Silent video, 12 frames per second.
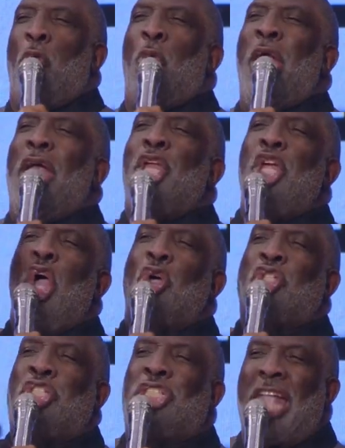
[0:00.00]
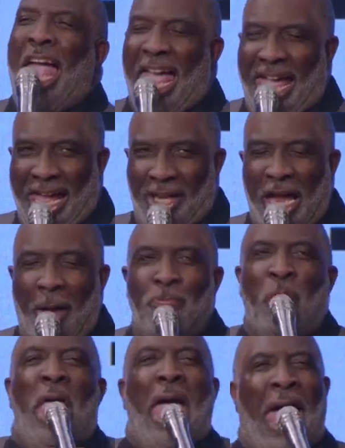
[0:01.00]
when you stand
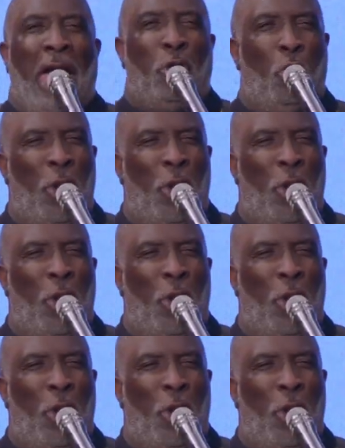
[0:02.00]
and